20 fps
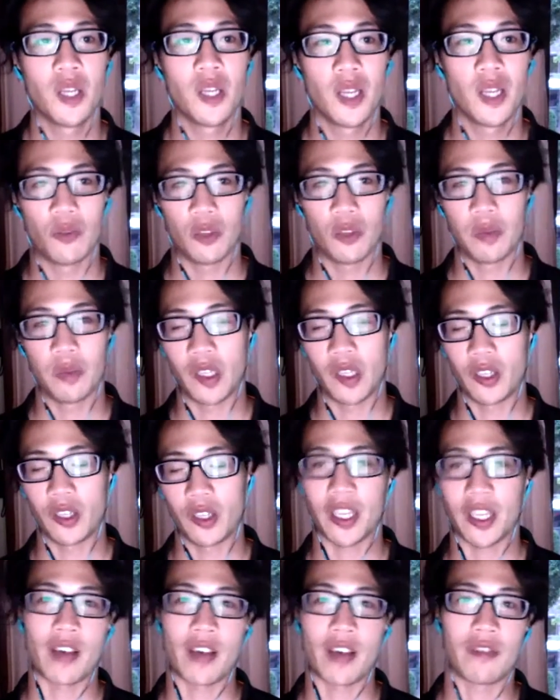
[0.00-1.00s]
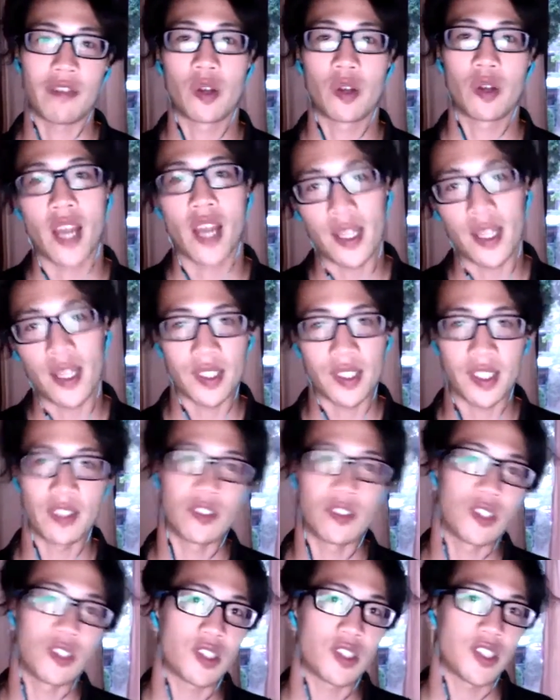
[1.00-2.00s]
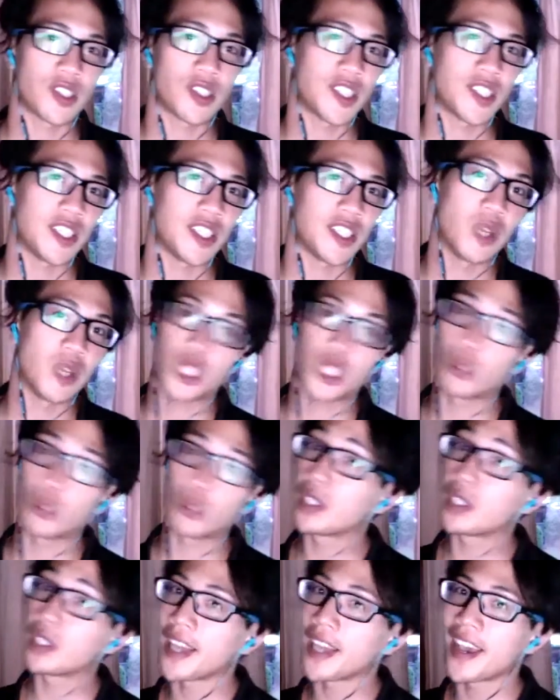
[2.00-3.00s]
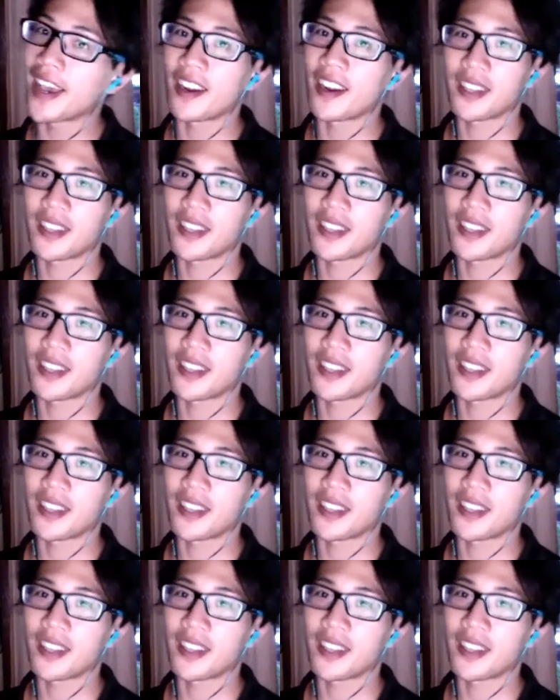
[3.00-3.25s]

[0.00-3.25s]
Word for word: would be looking out for her hand signals to see when she would need air.